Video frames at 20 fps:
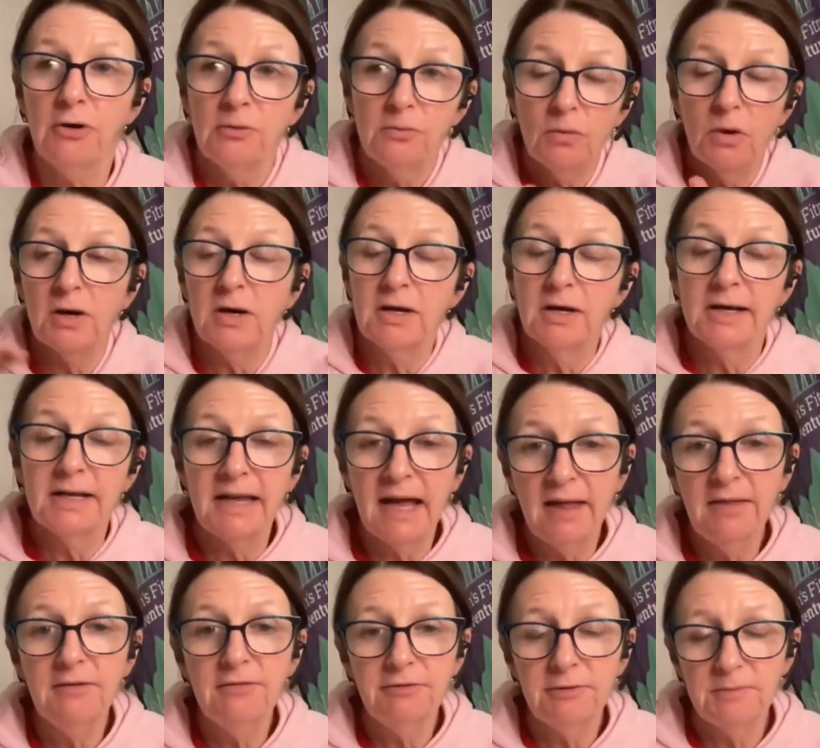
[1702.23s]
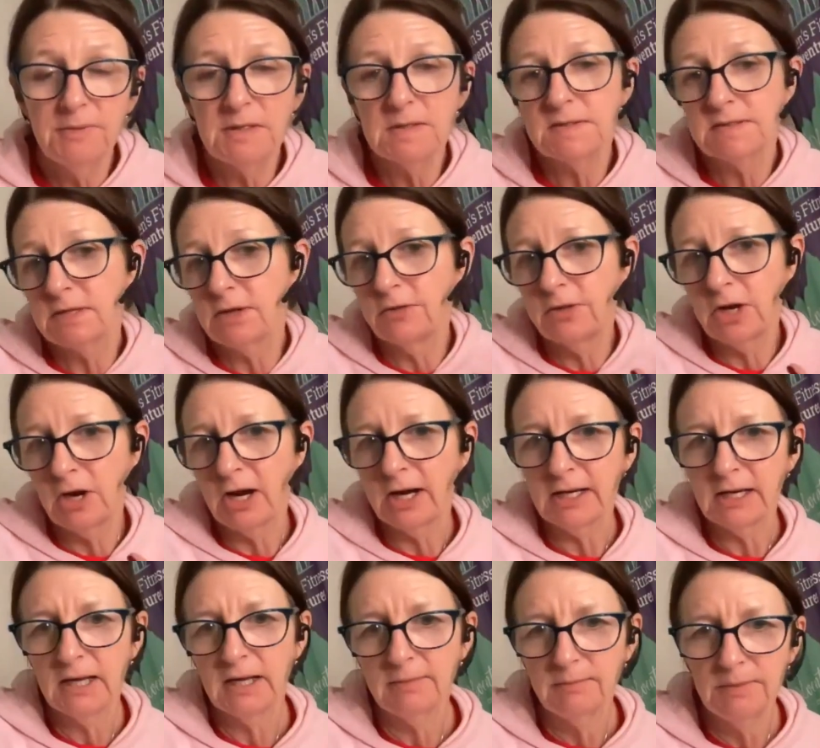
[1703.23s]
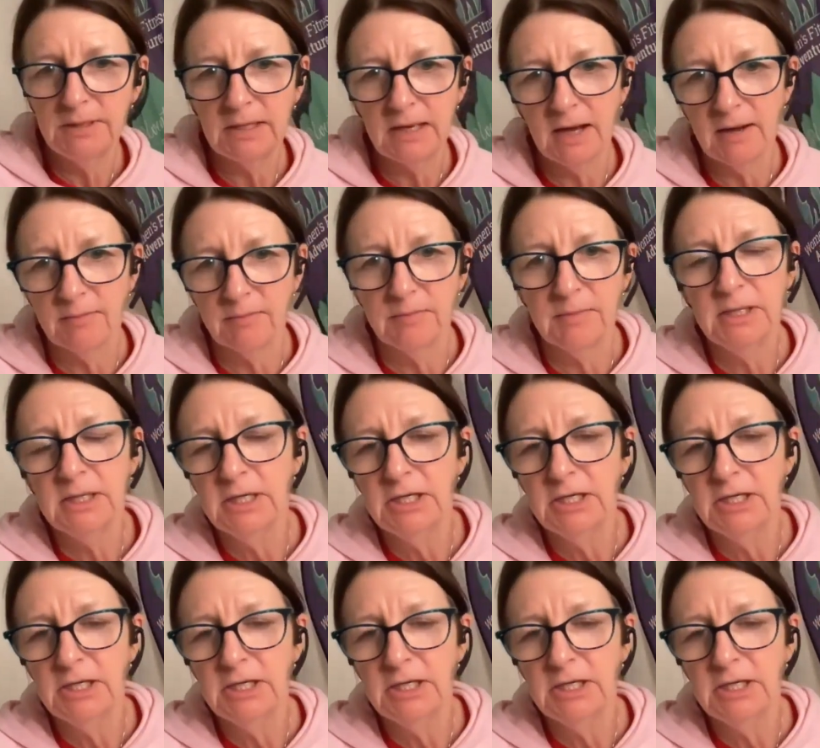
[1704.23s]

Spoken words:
What can I gather from this so that I can become,